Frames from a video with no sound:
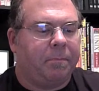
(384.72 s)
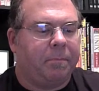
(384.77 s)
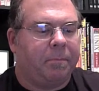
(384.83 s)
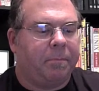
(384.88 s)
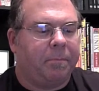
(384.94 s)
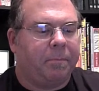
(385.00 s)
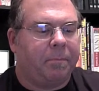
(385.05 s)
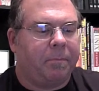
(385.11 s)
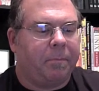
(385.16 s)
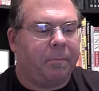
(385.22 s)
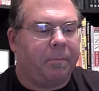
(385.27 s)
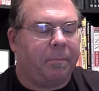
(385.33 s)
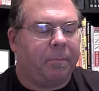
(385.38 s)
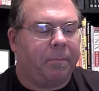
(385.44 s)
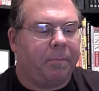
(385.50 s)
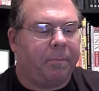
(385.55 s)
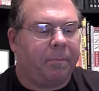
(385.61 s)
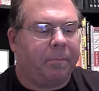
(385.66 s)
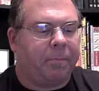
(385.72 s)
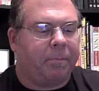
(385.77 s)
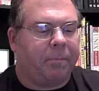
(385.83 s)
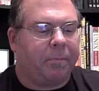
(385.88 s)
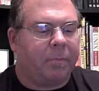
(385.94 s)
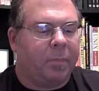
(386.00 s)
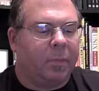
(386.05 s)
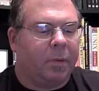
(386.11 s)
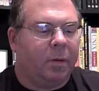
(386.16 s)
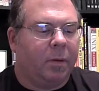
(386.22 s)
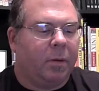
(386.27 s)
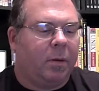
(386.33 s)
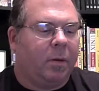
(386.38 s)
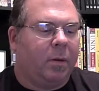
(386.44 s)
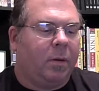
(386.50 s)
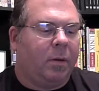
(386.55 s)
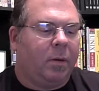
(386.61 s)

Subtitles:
[no speech]